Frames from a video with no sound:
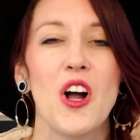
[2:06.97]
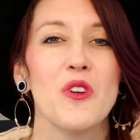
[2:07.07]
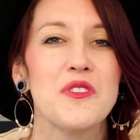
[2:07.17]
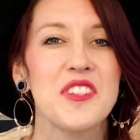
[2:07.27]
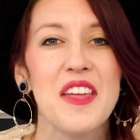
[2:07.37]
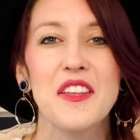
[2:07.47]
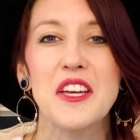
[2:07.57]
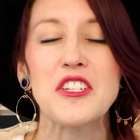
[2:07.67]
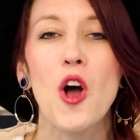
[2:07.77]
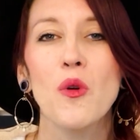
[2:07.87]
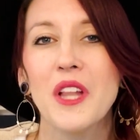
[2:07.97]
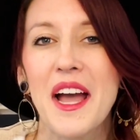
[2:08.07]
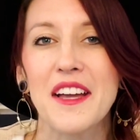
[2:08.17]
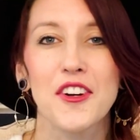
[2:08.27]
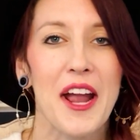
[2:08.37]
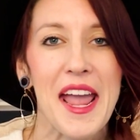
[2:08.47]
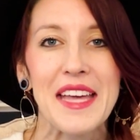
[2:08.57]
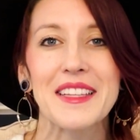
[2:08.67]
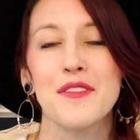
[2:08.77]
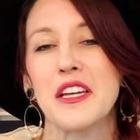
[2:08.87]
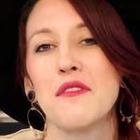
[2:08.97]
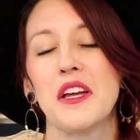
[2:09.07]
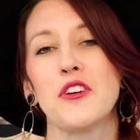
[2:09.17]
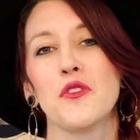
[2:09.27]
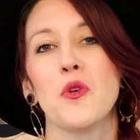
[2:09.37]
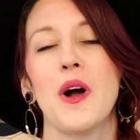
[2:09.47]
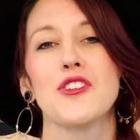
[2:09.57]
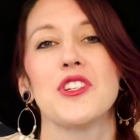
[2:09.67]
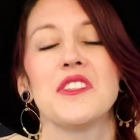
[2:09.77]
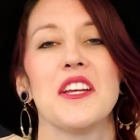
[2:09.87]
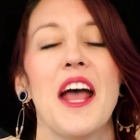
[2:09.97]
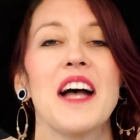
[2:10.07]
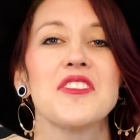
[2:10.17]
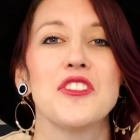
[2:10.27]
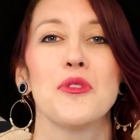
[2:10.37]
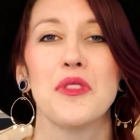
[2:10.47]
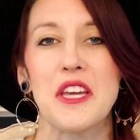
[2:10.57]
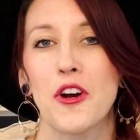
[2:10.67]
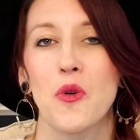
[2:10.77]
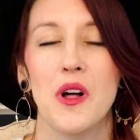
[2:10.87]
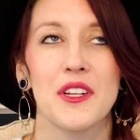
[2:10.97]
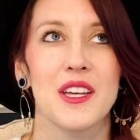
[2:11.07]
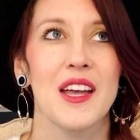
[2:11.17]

say that they don't like or hate living in Vancouver, Washington has to do with the air quality.